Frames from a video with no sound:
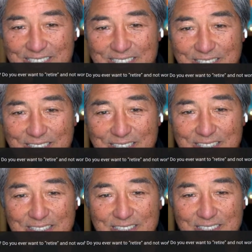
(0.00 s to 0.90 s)

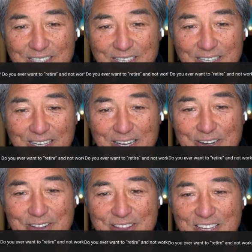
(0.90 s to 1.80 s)

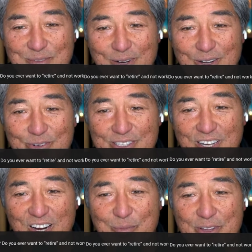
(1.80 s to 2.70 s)
How do you think about
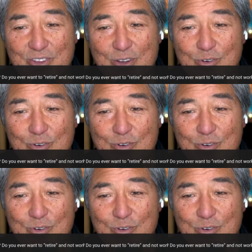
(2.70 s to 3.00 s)
retirement?